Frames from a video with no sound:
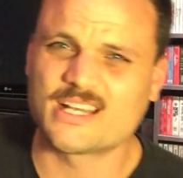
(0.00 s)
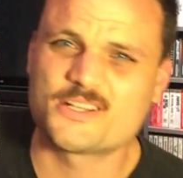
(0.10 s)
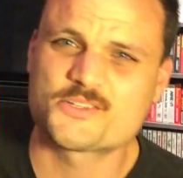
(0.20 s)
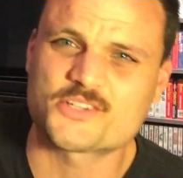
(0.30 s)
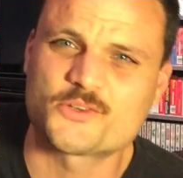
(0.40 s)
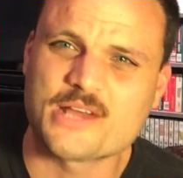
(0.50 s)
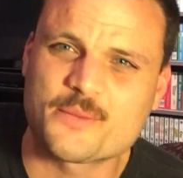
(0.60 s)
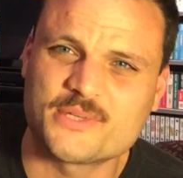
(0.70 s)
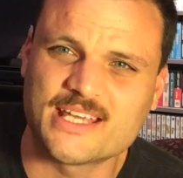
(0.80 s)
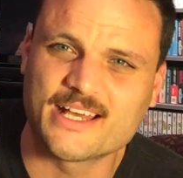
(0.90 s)
Here's a
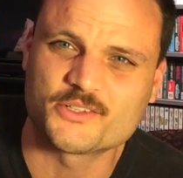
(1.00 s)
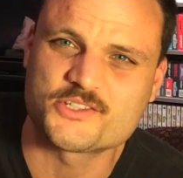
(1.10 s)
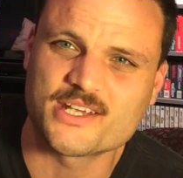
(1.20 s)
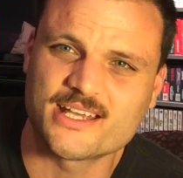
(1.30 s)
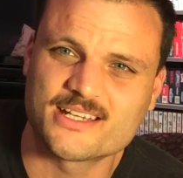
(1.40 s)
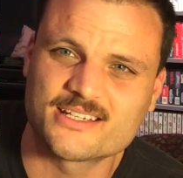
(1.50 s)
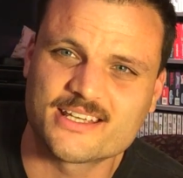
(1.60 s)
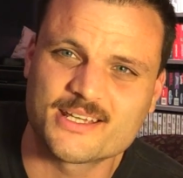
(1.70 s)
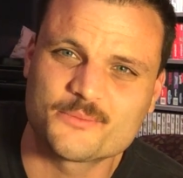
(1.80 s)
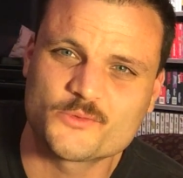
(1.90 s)
crappy LJN
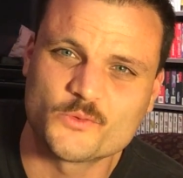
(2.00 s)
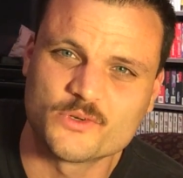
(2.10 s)
game,